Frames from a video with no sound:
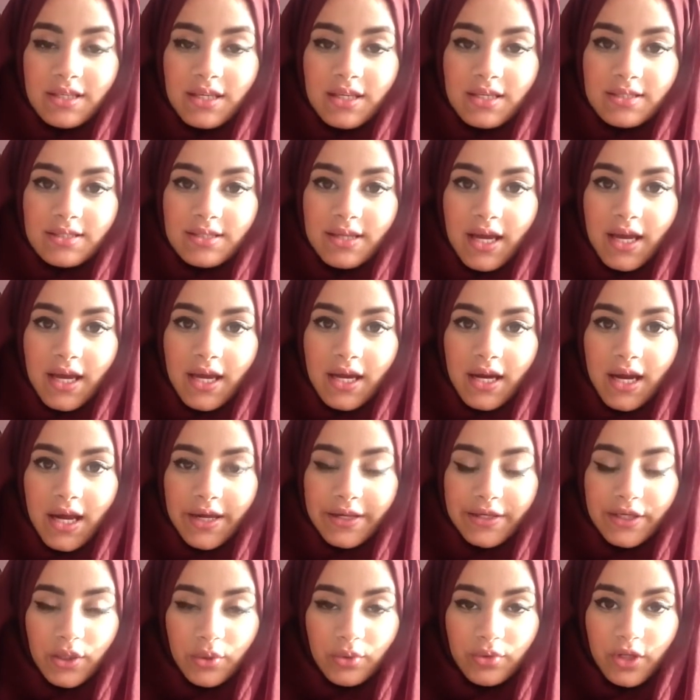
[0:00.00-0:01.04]
is that
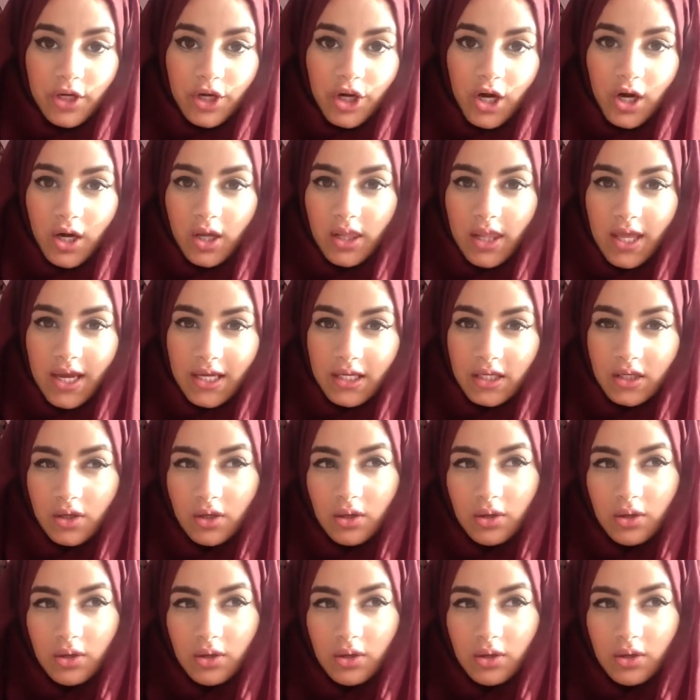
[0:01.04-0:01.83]
I know there are like